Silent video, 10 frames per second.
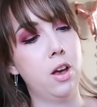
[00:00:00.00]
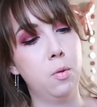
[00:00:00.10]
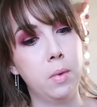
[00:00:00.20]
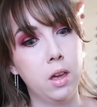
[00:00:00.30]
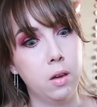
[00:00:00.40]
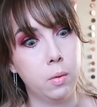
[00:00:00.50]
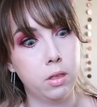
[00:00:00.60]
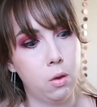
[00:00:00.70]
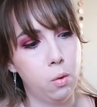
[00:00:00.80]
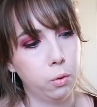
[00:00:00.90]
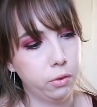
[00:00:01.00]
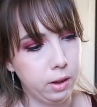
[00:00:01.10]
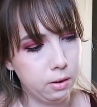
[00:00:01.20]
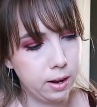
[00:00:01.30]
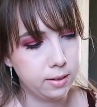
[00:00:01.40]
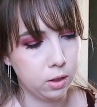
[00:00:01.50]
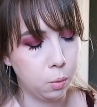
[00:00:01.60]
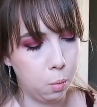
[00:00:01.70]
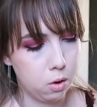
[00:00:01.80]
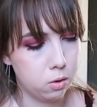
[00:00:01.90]
to help me with the whole series and
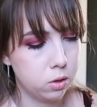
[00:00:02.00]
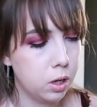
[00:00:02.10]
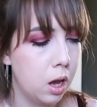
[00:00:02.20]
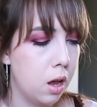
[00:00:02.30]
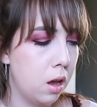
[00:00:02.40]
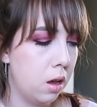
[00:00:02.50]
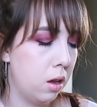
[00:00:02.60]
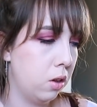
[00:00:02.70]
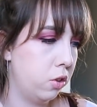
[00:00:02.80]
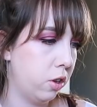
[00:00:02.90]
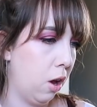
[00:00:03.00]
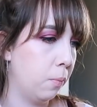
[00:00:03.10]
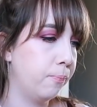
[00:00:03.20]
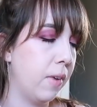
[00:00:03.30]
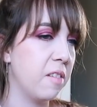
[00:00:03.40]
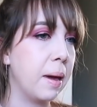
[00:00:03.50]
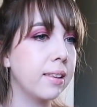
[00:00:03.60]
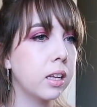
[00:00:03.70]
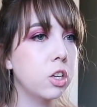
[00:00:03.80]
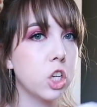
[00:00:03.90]
the world. So I've
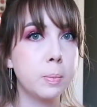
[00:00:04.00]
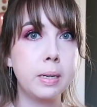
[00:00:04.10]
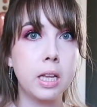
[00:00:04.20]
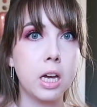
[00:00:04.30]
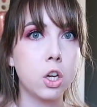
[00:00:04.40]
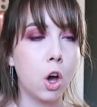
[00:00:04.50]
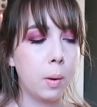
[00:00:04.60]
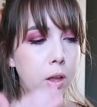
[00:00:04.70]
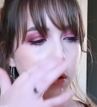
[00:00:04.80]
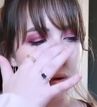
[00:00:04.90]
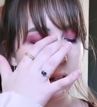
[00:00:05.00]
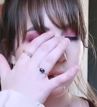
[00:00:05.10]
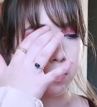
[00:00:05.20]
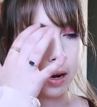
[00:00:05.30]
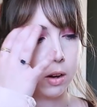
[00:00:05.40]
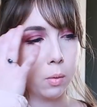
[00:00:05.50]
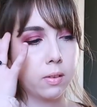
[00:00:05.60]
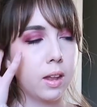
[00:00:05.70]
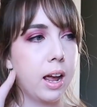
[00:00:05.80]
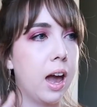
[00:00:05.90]
basically just been like going through all of my notes
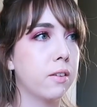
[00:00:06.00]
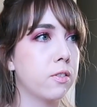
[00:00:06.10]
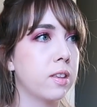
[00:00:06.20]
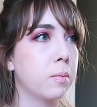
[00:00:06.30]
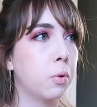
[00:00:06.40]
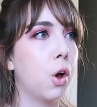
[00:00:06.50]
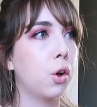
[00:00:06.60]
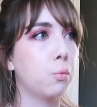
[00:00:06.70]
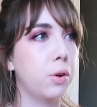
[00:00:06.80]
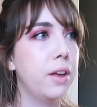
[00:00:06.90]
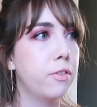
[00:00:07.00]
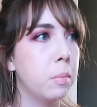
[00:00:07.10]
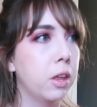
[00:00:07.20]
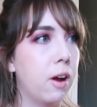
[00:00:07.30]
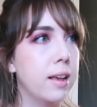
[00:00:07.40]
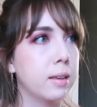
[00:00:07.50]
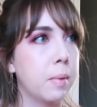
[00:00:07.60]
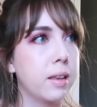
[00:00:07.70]
that I had for this book, re-familiarizing